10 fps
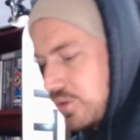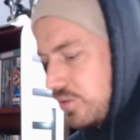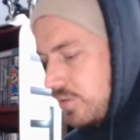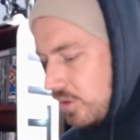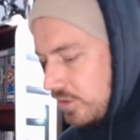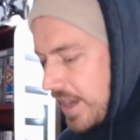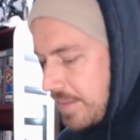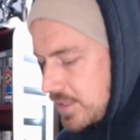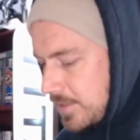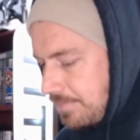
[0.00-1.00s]
COD games.
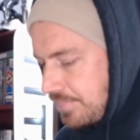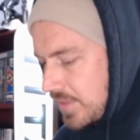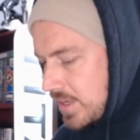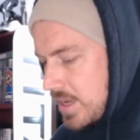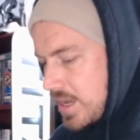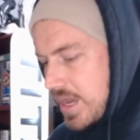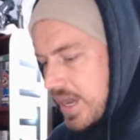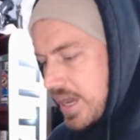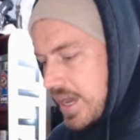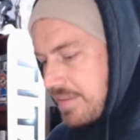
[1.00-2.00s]

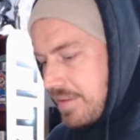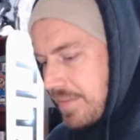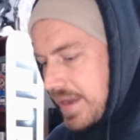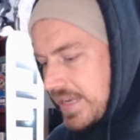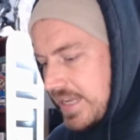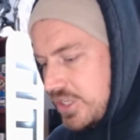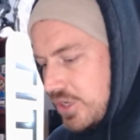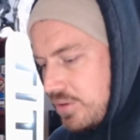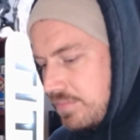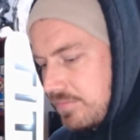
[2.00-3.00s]
Payday
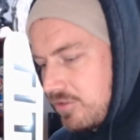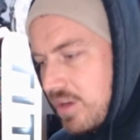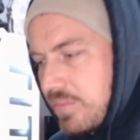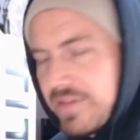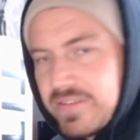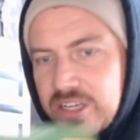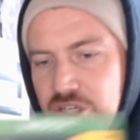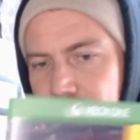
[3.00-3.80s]
2, Crime Wave Edition.